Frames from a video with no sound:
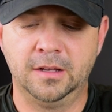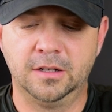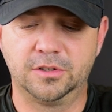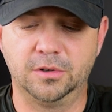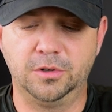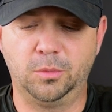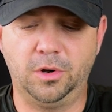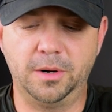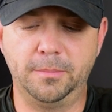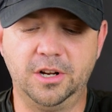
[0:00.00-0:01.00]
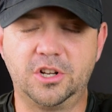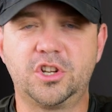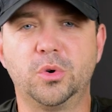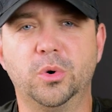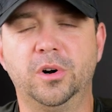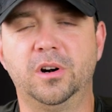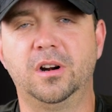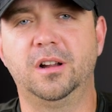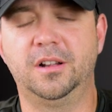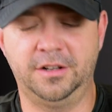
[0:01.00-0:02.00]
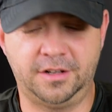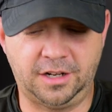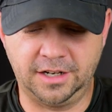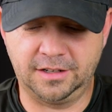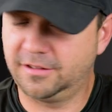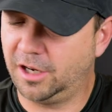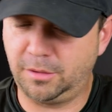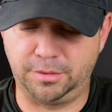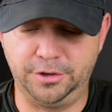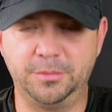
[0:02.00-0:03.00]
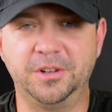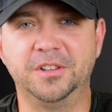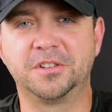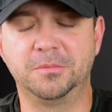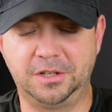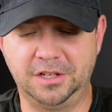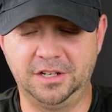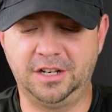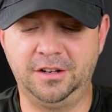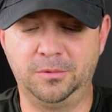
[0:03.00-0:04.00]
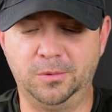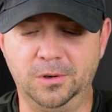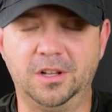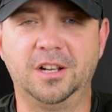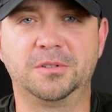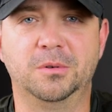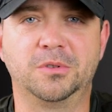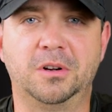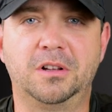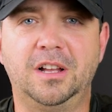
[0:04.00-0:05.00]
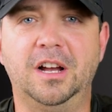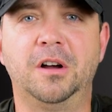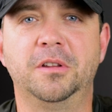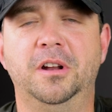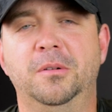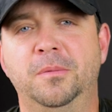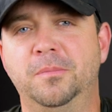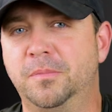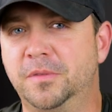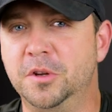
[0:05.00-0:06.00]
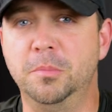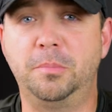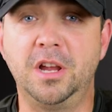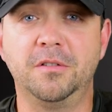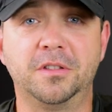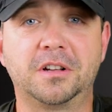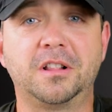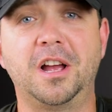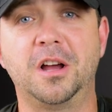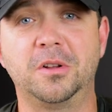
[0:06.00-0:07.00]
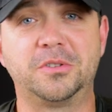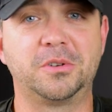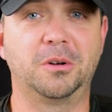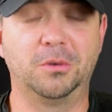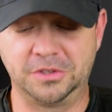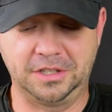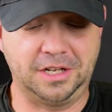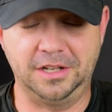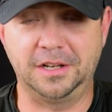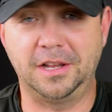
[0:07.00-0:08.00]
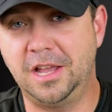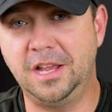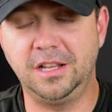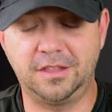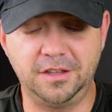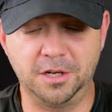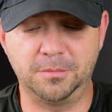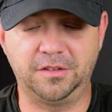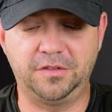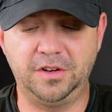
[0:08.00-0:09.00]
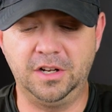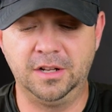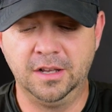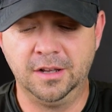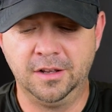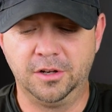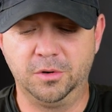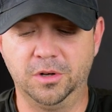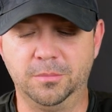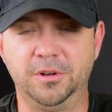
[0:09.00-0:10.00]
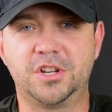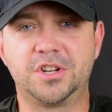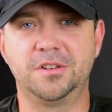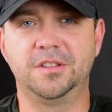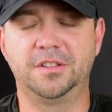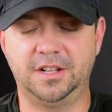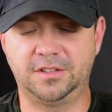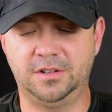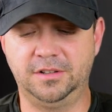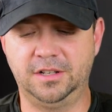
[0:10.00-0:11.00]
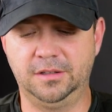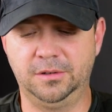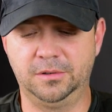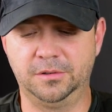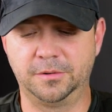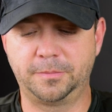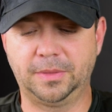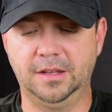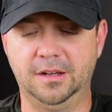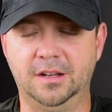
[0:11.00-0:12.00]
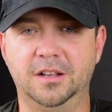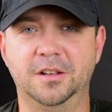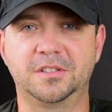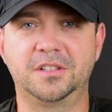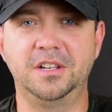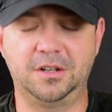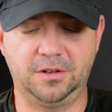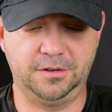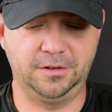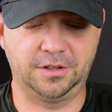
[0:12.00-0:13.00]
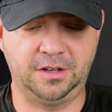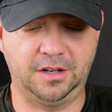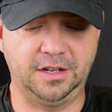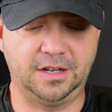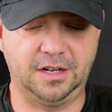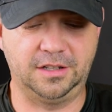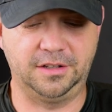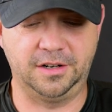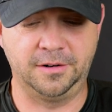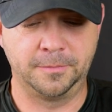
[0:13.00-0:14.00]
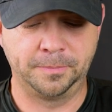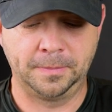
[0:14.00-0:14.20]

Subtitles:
So you want to make sure, I got burned by this in the beginning. I didn't realize it was on cloud, and I didn't pay for the cloud, so I wasn't getting anything in my feed. You want to make sure that that's on that little SD card looking icon there.